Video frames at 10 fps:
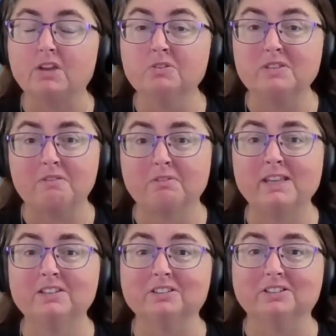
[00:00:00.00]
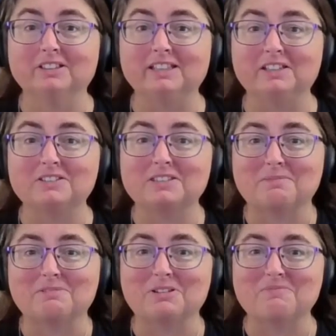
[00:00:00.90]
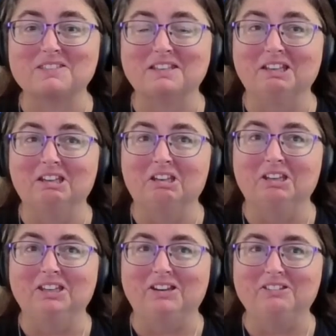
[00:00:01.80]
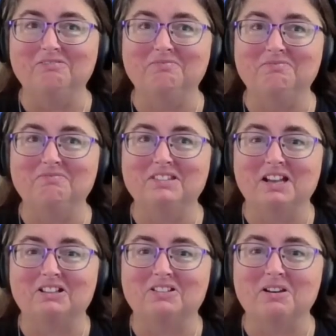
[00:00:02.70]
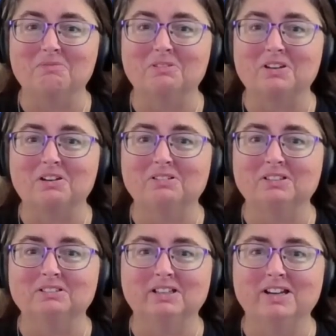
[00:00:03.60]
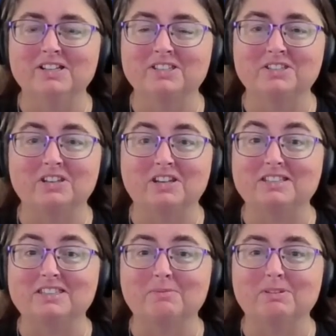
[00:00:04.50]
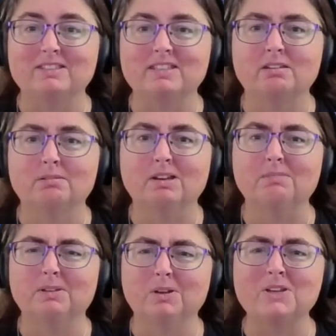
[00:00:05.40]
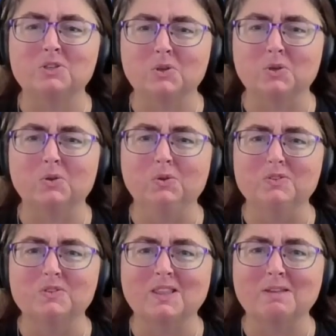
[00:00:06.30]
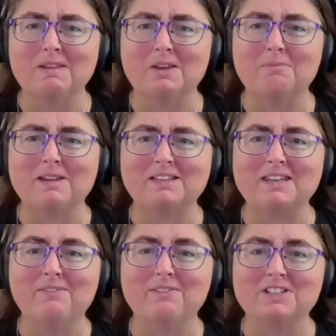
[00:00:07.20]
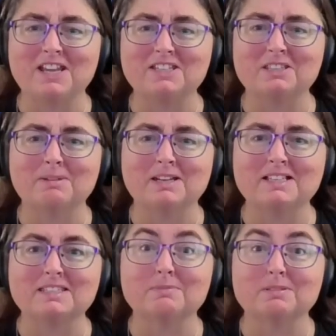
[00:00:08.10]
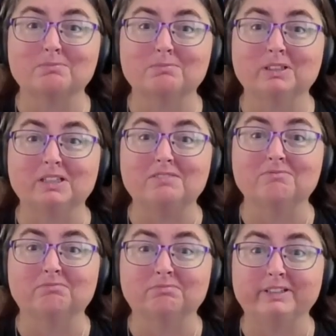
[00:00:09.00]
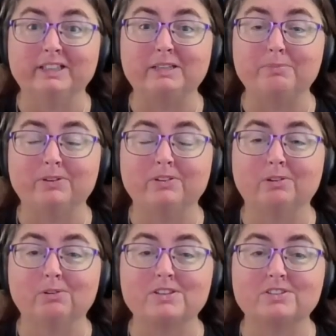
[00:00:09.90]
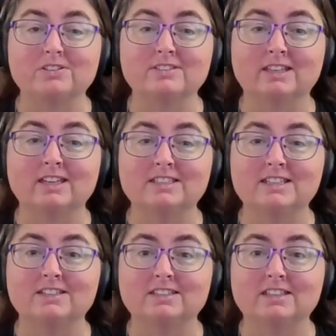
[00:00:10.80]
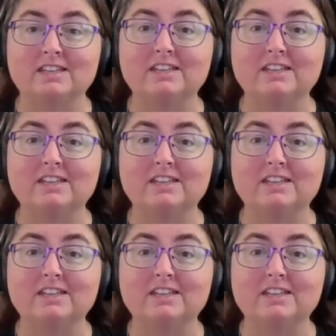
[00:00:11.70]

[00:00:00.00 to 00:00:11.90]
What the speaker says: I do that regularly because sometimes, a client will go, oh, I just don't understand what they're saying. But I do. So let me go back and have a chat to them and ask them some really, really pertinent questions and get down to the